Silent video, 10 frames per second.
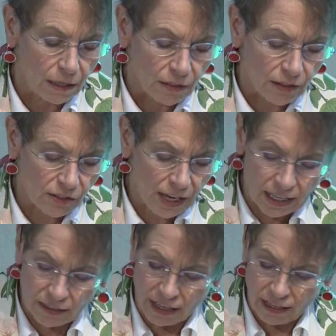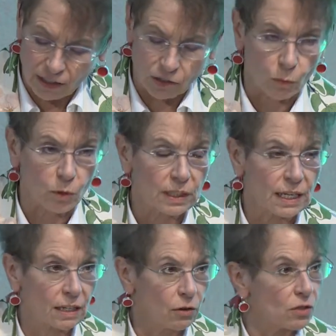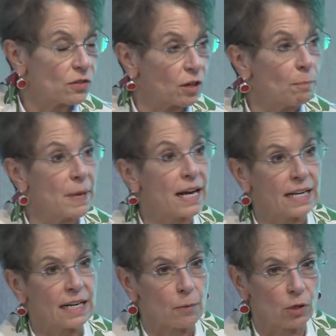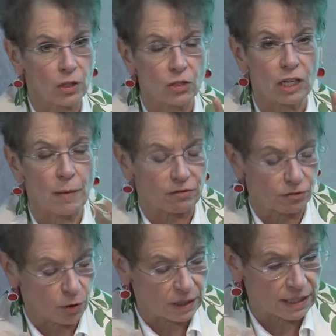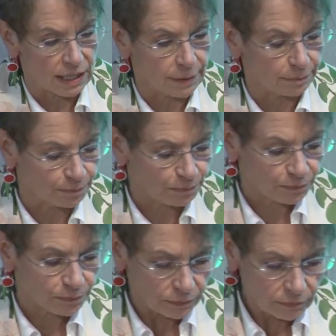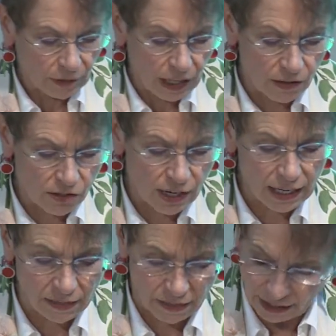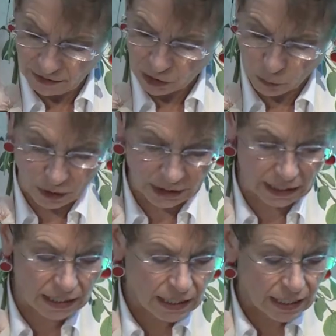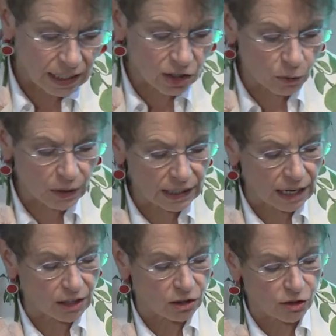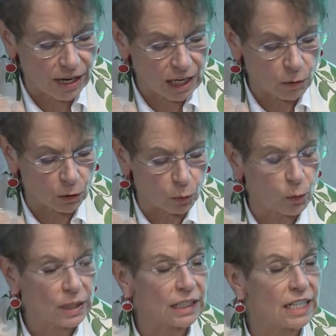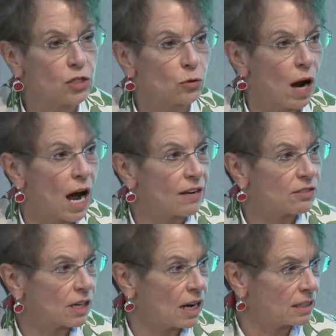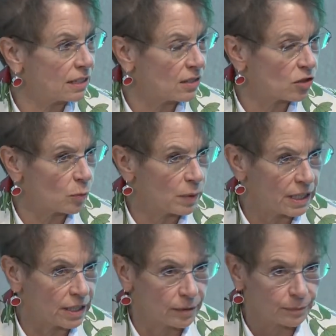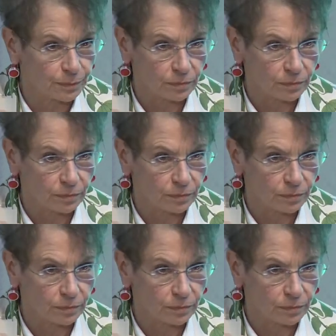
The second thing that's working, and of course there are many, and I'm only going to talk about 4 today. The second thing that's working is really understanding what really drives content's appeal.